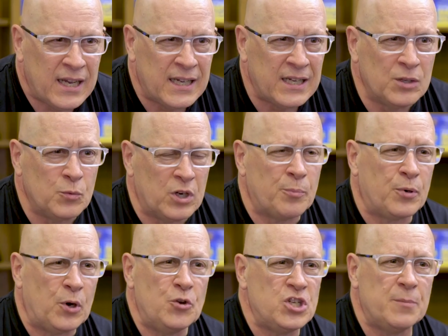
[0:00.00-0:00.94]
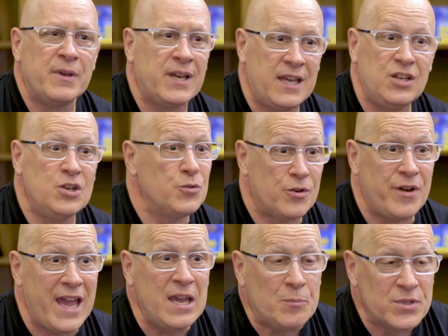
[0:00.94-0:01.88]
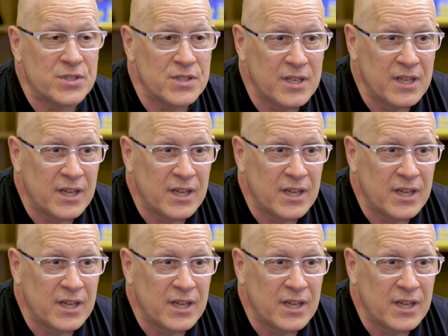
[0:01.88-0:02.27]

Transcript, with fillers: uh, would approach him, and he knew their names.